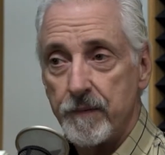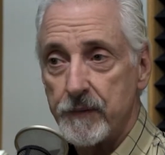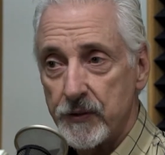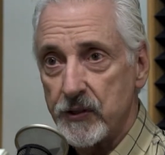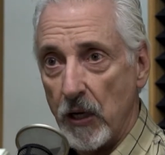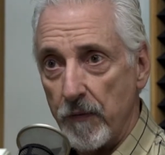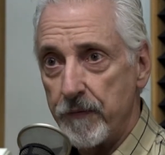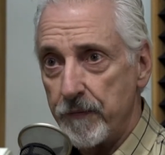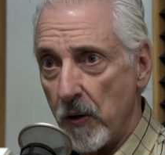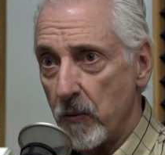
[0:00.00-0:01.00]

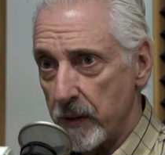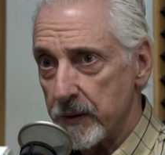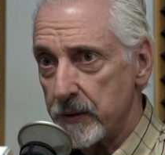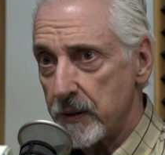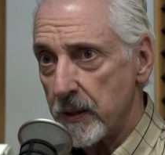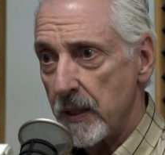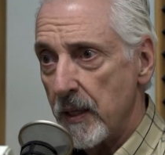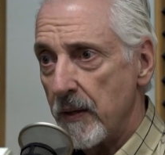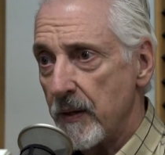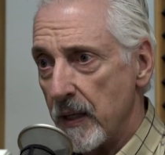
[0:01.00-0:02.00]
self-focused,
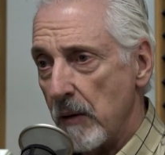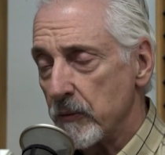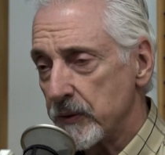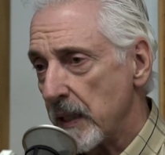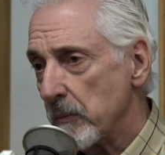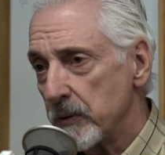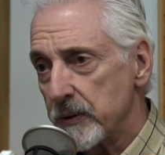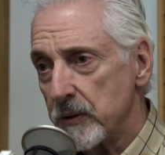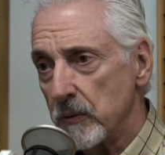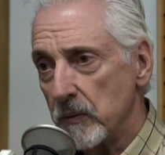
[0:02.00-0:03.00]
mm-hmm. then I was able
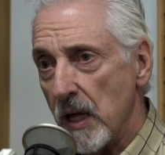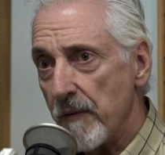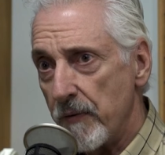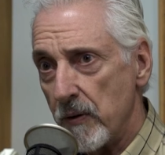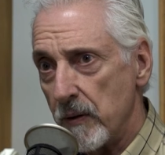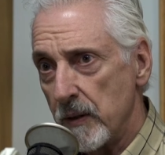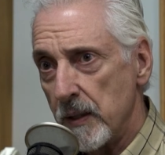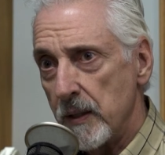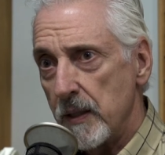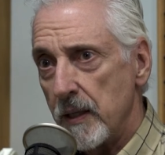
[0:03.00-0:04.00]
to love her.
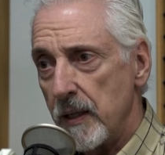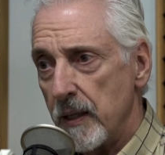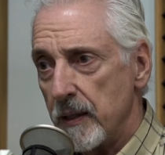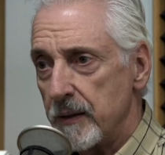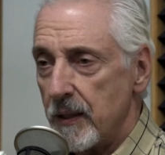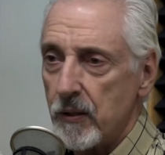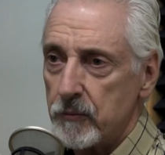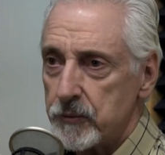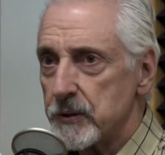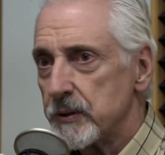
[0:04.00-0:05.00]
Mm-hmm. And you know, it
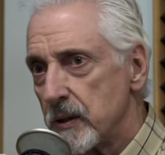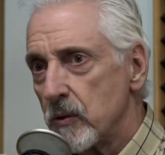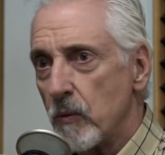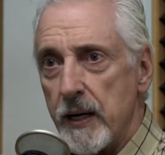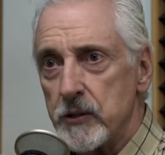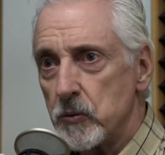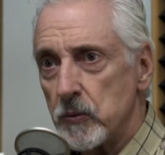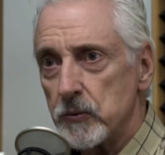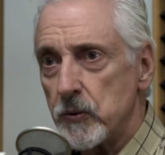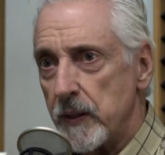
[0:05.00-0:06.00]
was just a
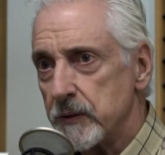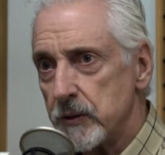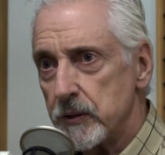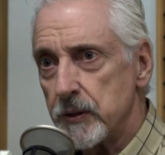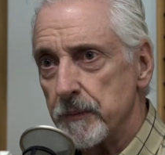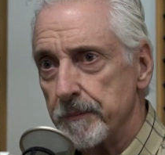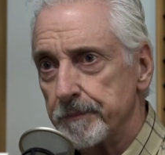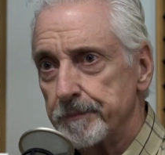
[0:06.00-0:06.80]
gradual transition.